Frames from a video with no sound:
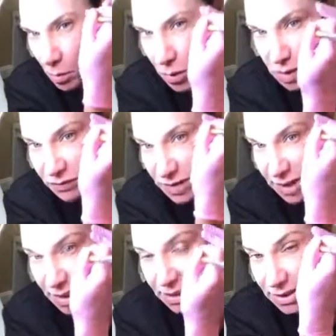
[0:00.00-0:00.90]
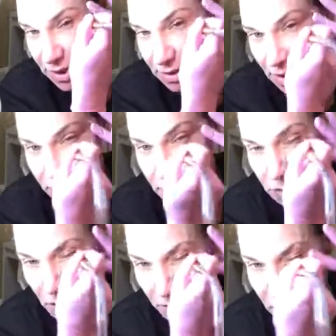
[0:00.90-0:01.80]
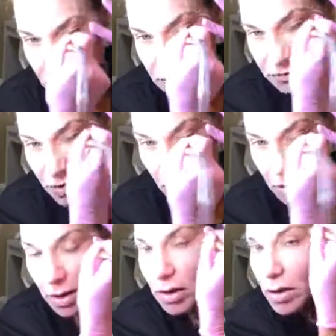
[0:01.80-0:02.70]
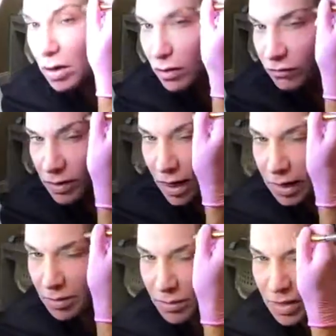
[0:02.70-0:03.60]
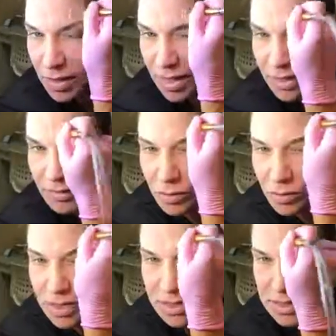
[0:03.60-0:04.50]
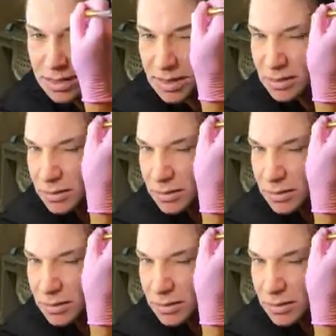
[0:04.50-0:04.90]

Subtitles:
Most of it's getting sucked up, so not much is flying, but any little pieces